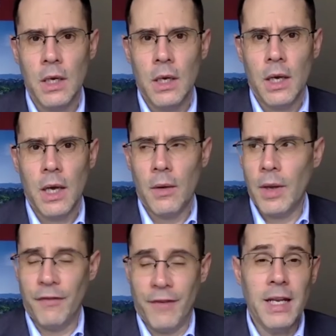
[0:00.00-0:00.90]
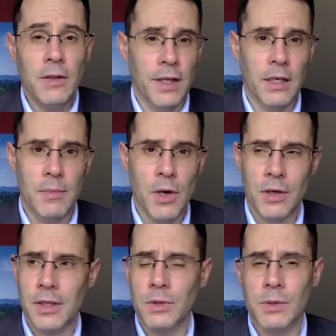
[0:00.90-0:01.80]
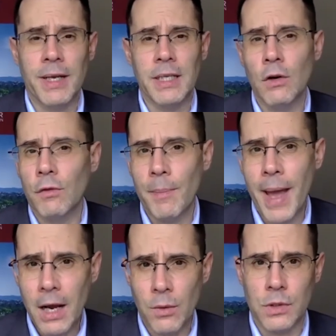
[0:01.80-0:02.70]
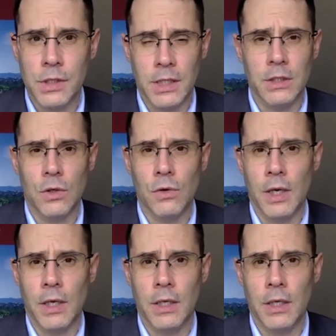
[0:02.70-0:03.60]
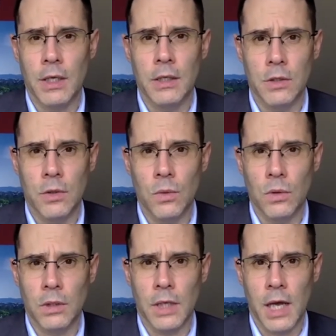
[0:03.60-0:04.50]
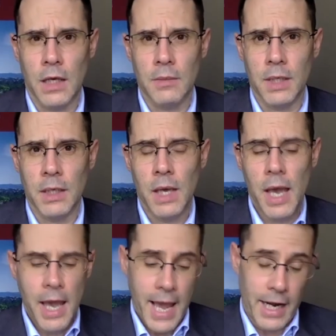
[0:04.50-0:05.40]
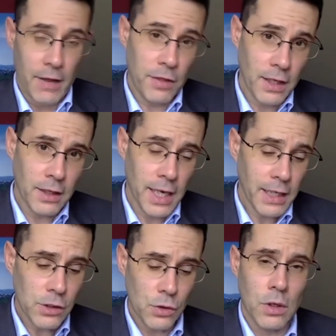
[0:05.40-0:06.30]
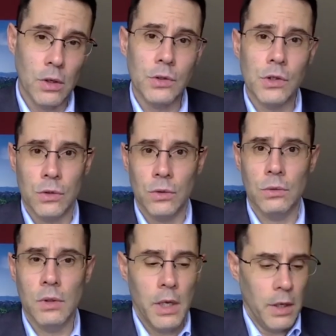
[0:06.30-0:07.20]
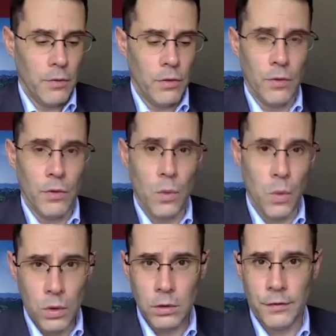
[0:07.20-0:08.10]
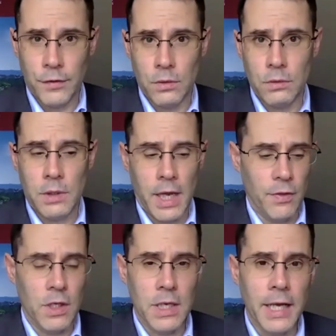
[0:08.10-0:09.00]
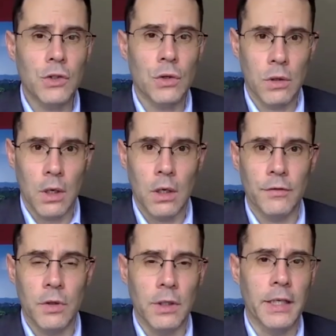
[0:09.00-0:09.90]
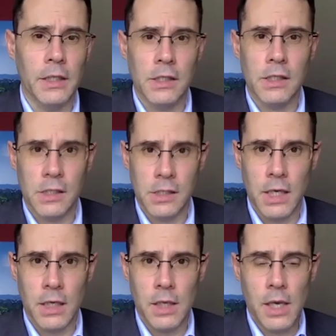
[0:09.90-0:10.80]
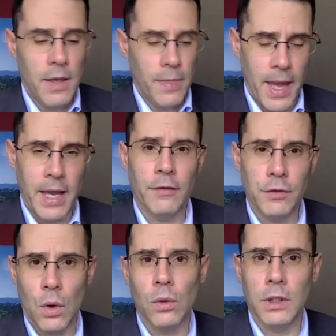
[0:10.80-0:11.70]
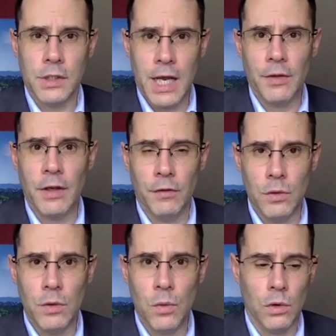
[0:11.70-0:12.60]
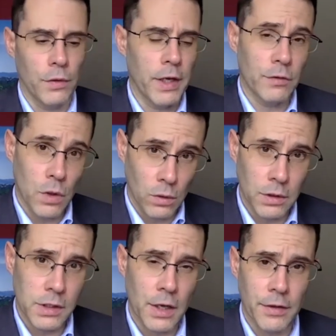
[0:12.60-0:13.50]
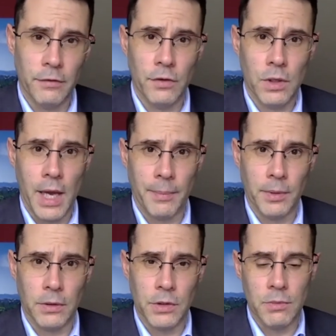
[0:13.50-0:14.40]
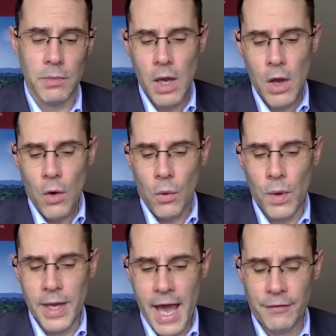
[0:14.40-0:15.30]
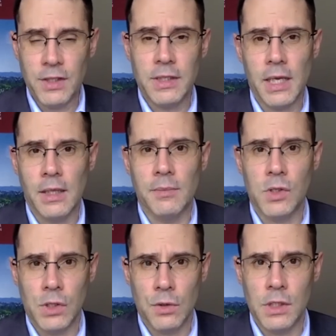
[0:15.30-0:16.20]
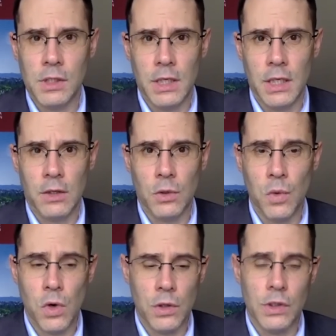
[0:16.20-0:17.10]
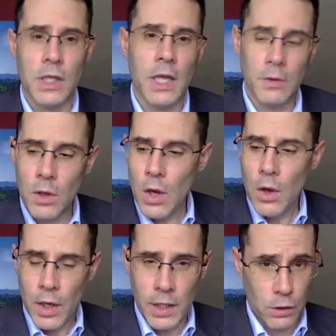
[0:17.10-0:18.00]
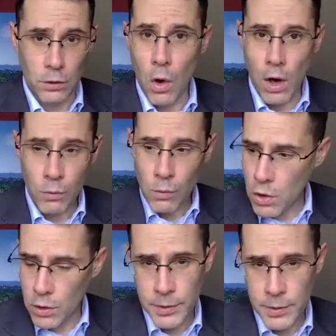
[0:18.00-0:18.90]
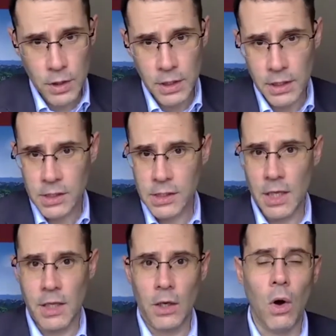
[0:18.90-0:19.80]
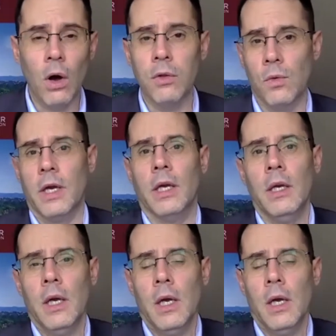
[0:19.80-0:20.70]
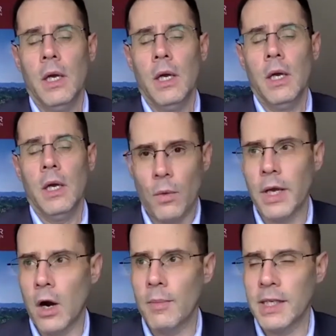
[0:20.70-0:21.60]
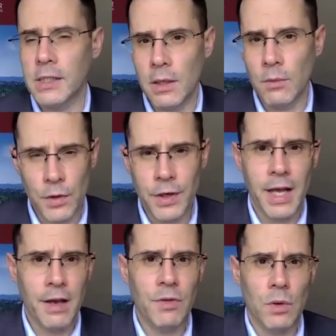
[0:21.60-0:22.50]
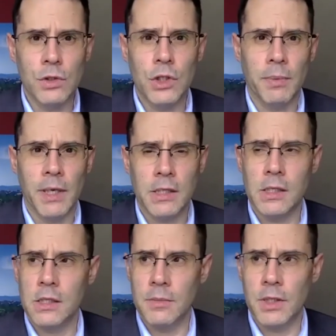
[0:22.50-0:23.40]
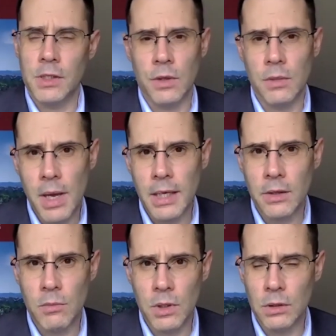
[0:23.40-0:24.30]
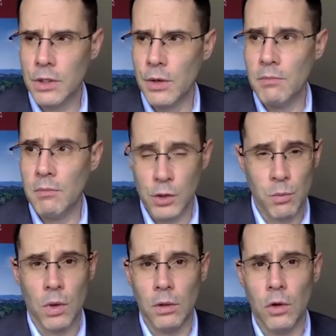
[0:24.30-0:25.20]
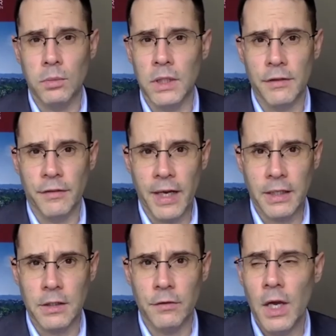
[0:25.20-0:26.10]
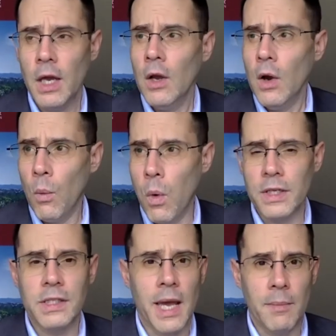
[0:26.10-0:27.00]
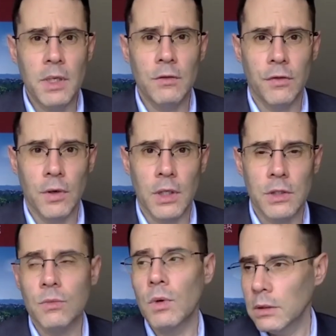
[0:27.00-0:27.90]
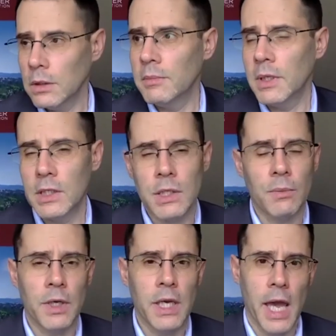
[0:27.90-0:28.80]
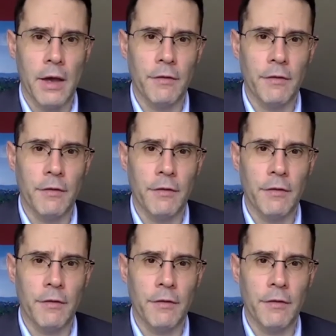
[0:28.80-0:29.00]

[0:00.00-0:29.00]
if anything, an America that was bending over backwards to integrate it into the world economy? And I think the answer goes to the worldview and the nature of the Leninist state. They have told us how they view the world. They have told us how they view capitalism. We have to take them seriously and at their words. And then it's a long road, but you can extend that all the way to where we are by saying, well, they're going to have their own GPS system that's going to make their military much more globally effective. What does that mean for us? Well, it means that we have